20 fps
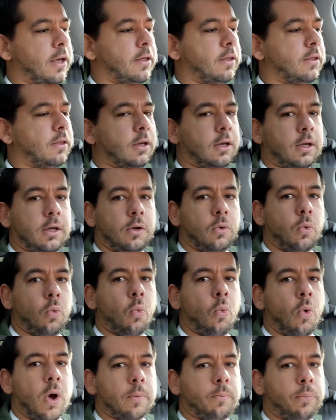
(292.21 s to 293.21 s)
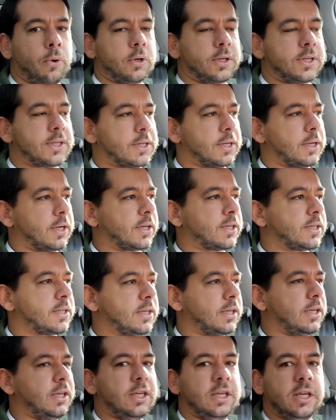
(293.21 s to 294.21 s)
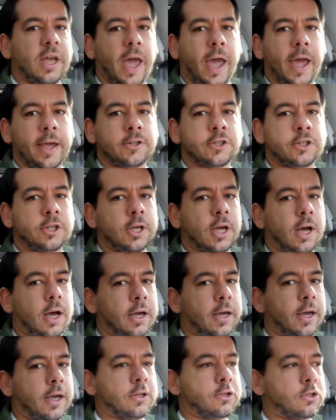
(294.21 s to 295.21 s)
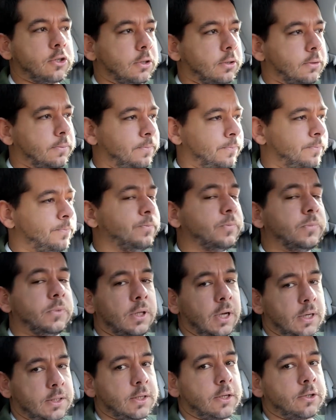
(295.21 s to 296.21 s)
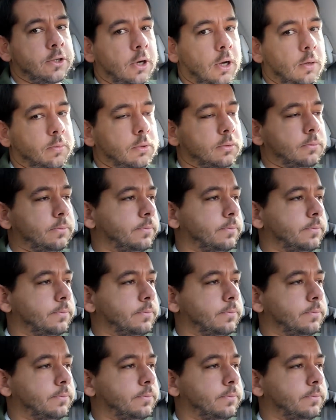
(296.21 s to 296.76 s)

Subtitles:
the 1.6 e-HDi engine does the job.